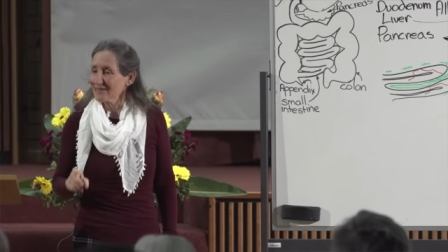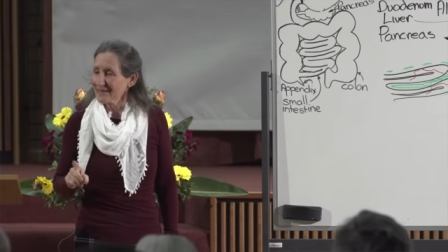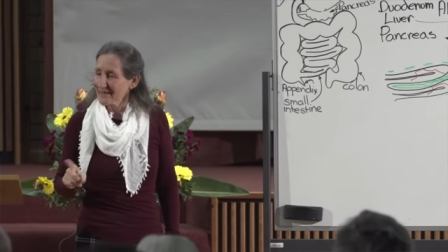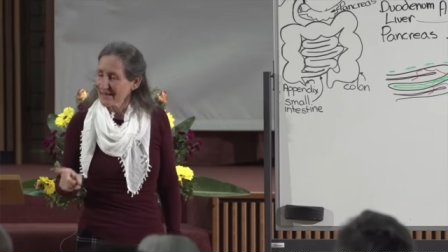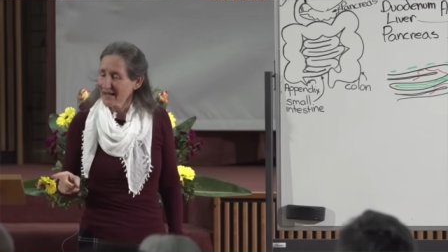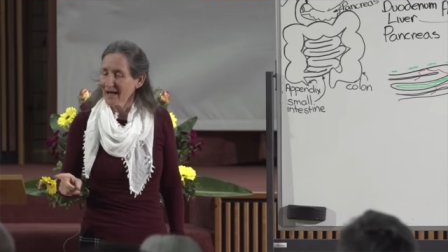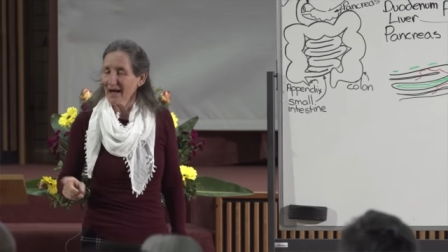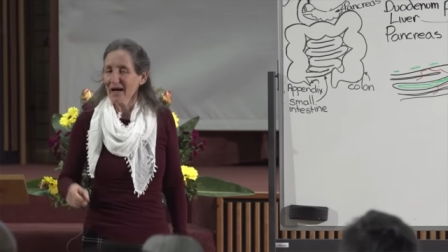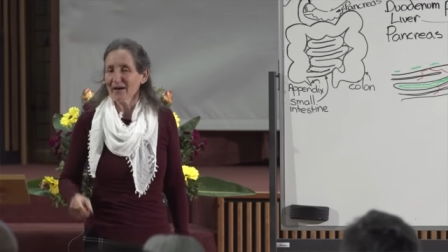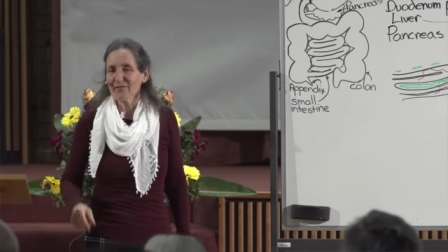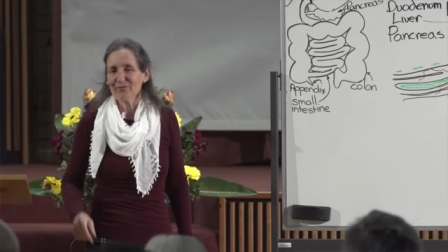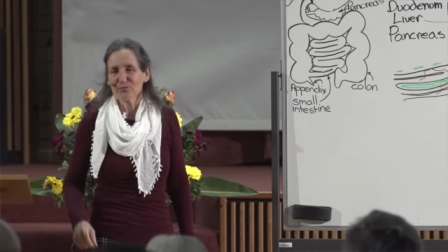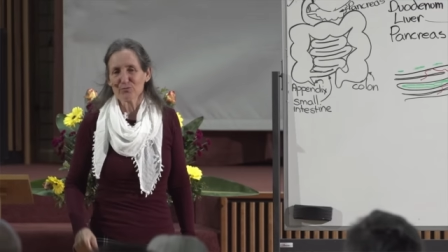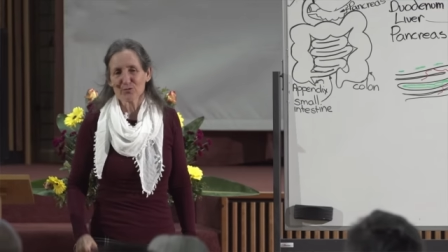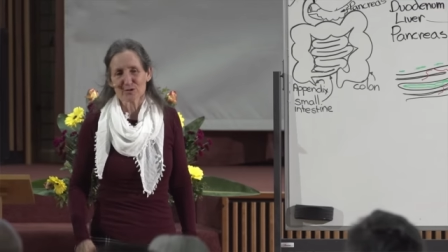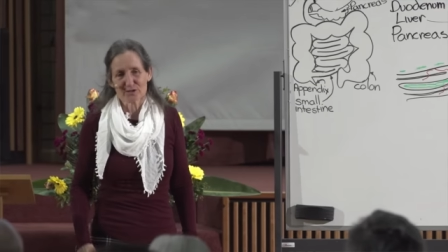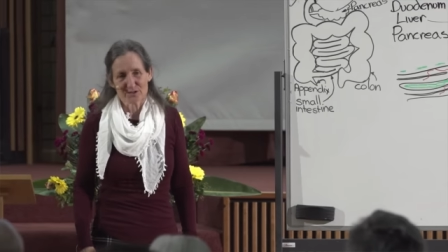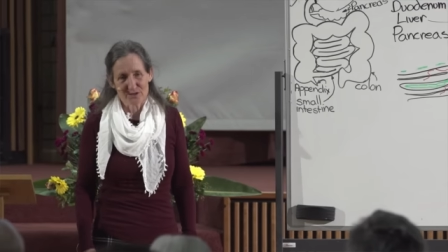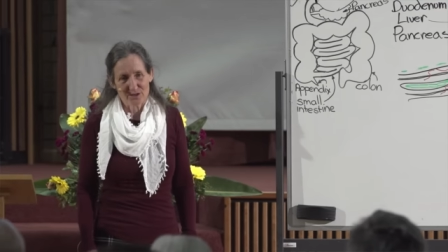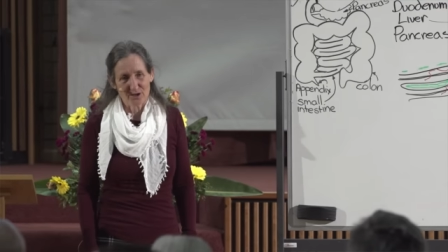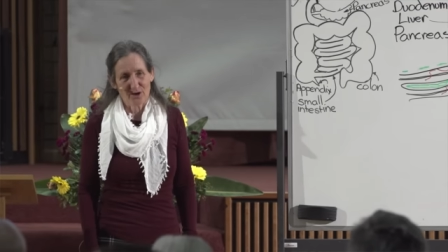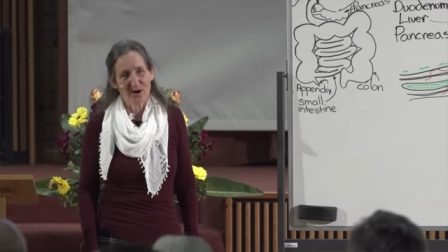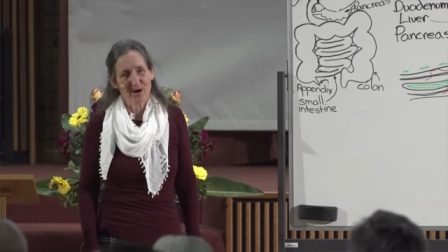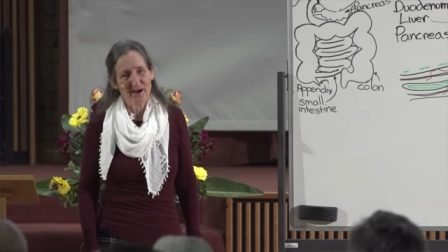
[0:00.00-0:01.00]
the calf
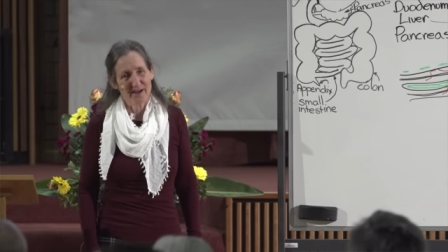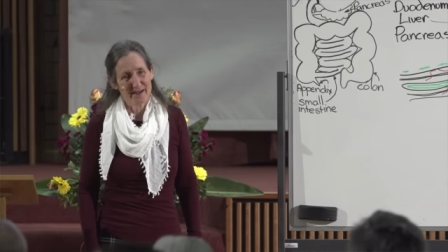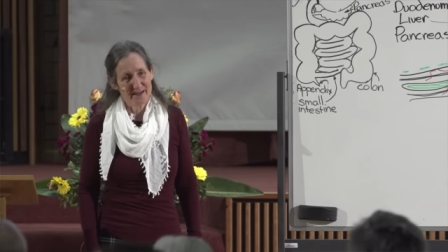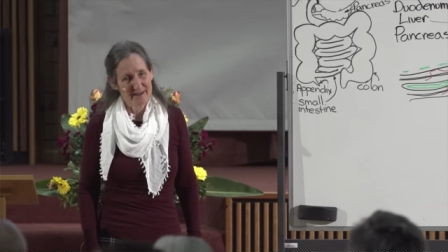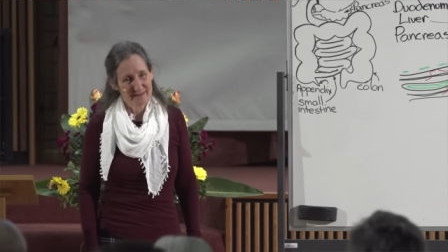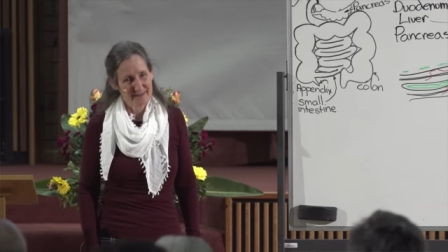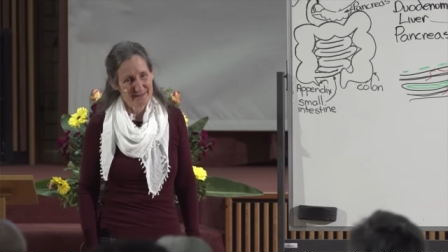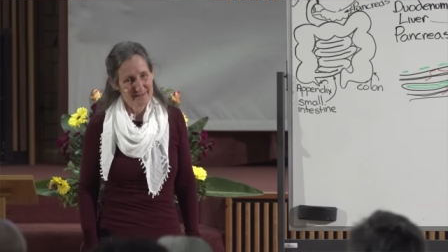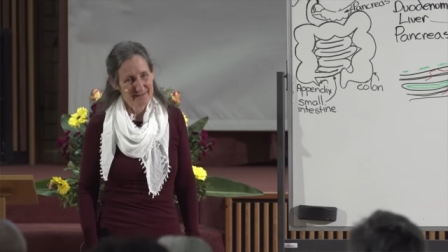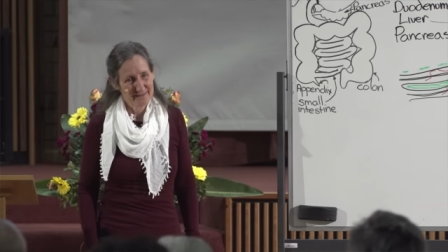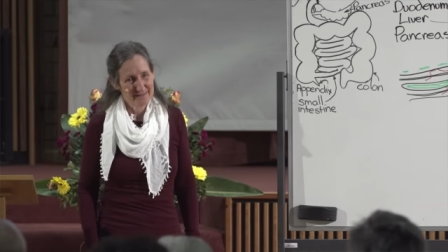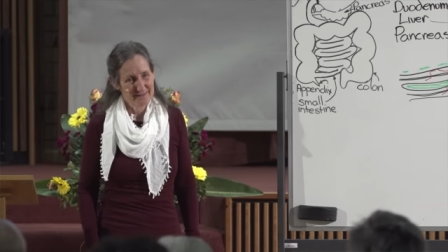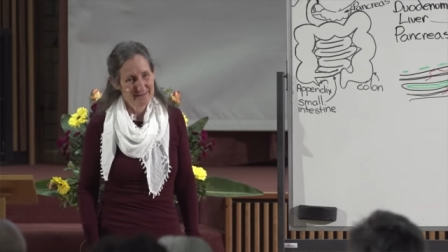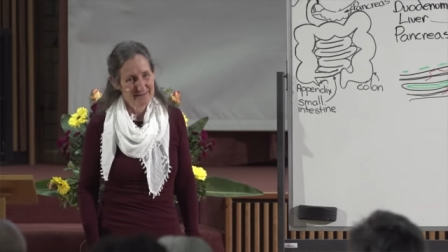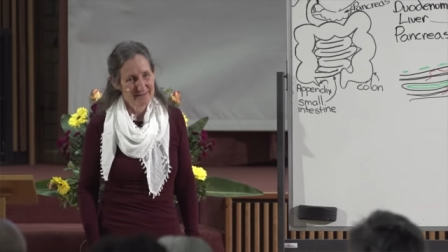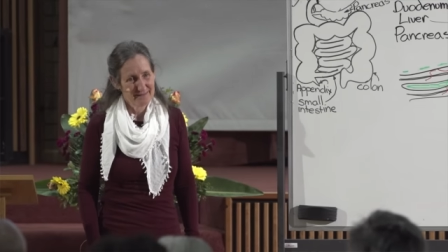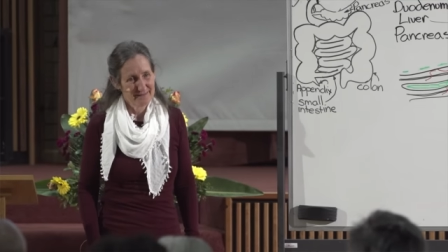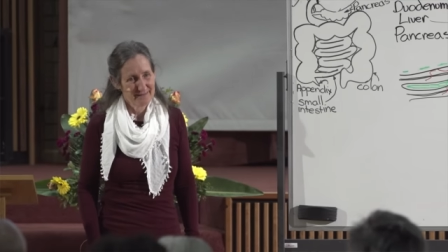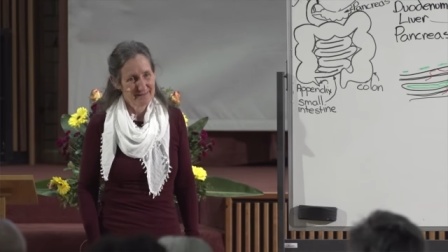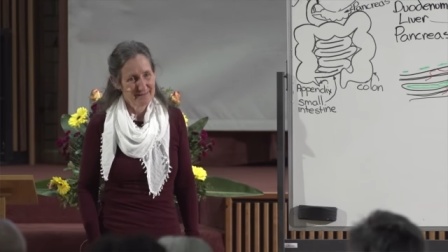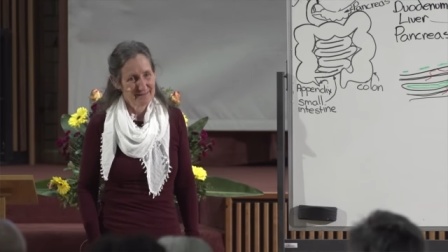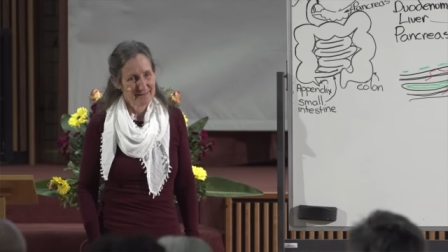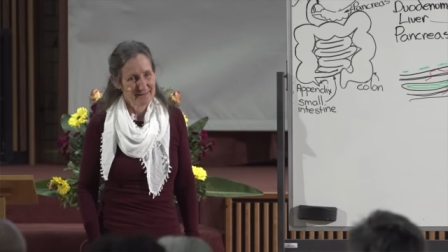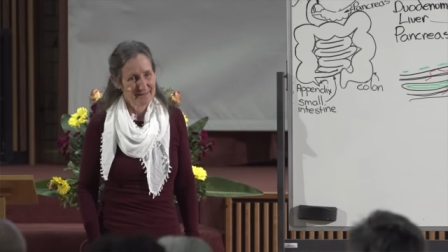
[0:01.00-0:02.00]
would die.
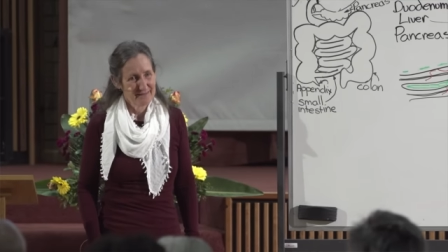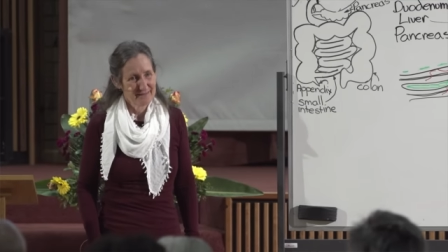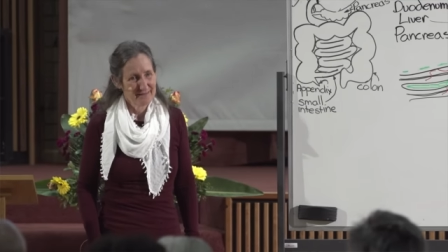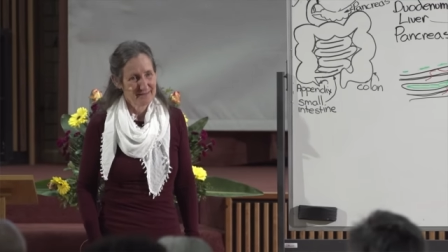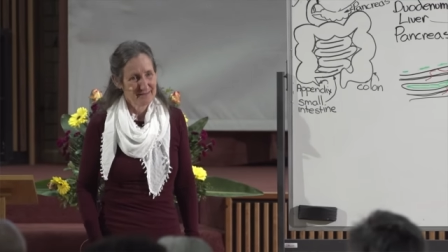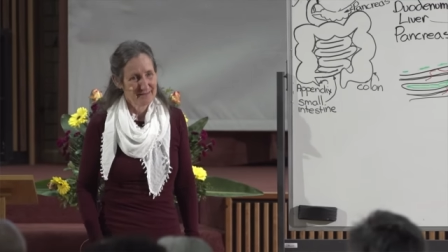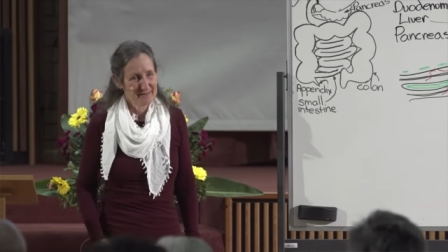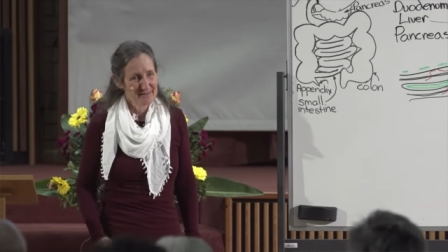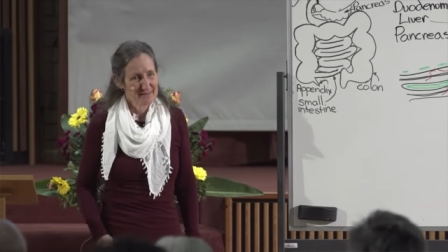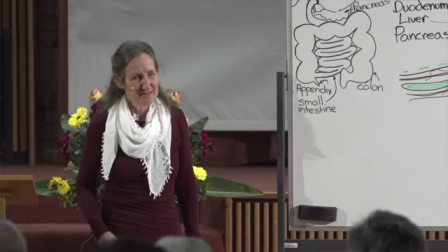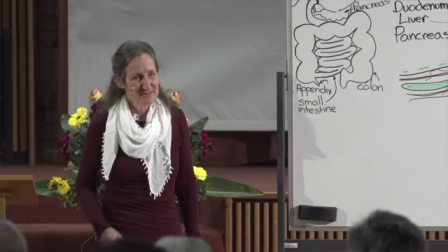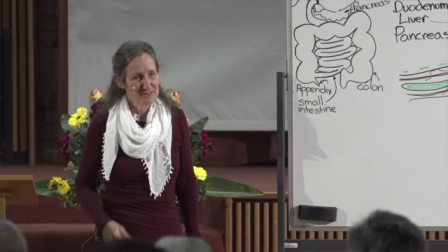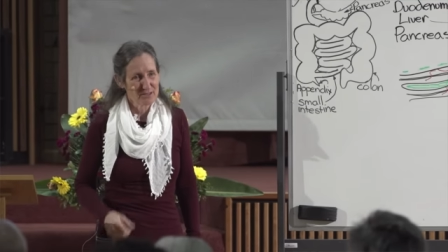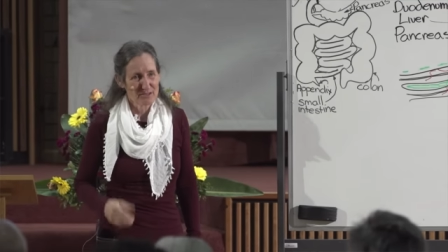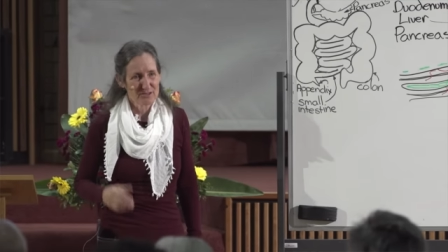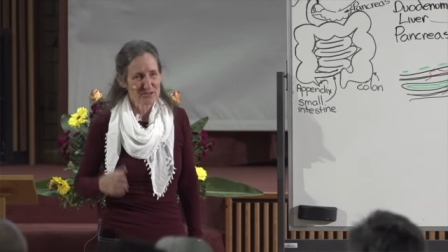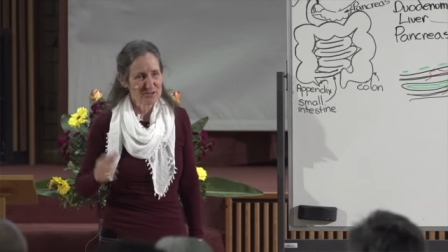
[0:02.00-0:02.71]
So